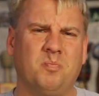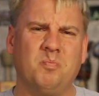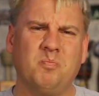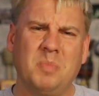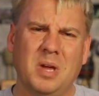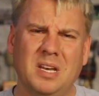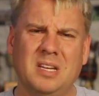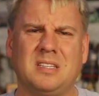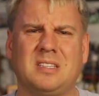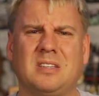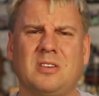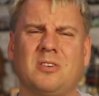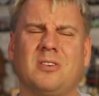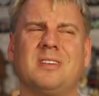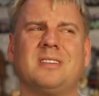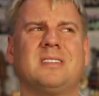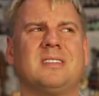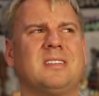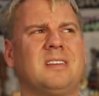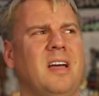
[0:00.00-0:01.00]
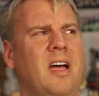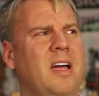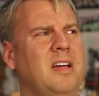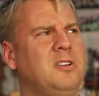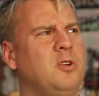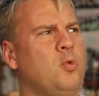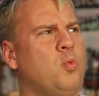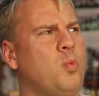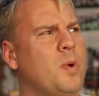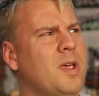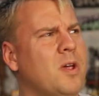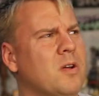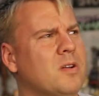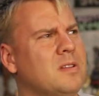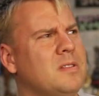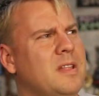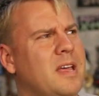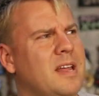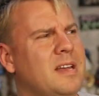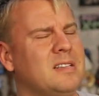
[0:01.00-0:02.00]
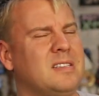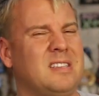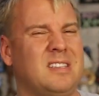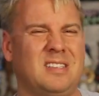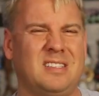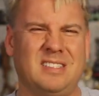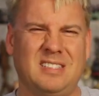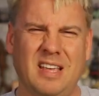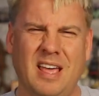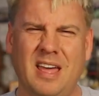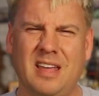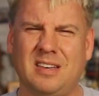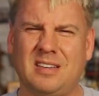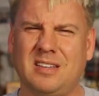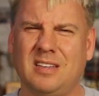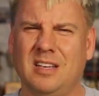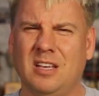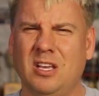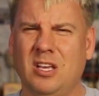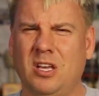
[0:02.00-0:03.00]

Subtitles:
miniseries is kind of weird in that it's set